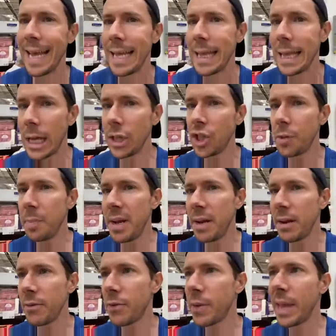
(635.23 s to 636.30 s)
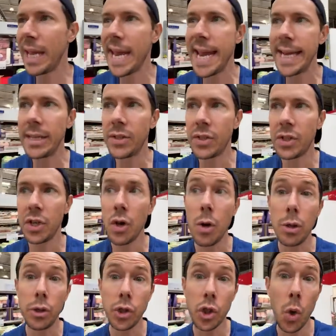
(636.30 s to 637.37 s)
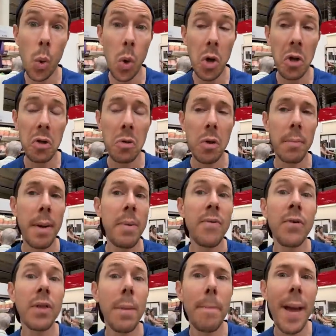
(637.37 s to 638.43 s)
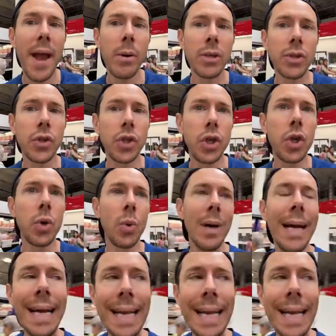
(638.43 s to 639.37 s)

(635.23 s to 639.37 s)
lunch meat for the kids to go to school, maybe for the parents too.